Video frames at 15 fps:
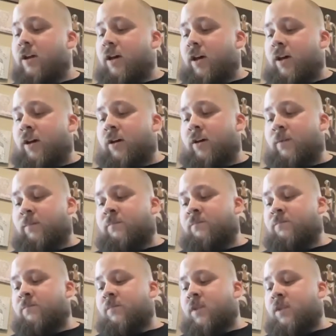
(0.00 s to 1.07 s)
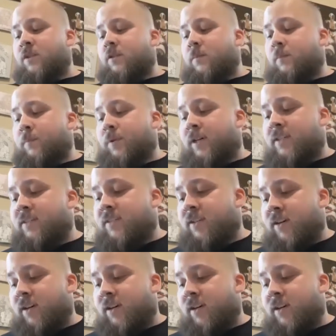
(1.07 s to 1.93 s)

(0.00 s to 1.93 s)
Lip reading: Um, but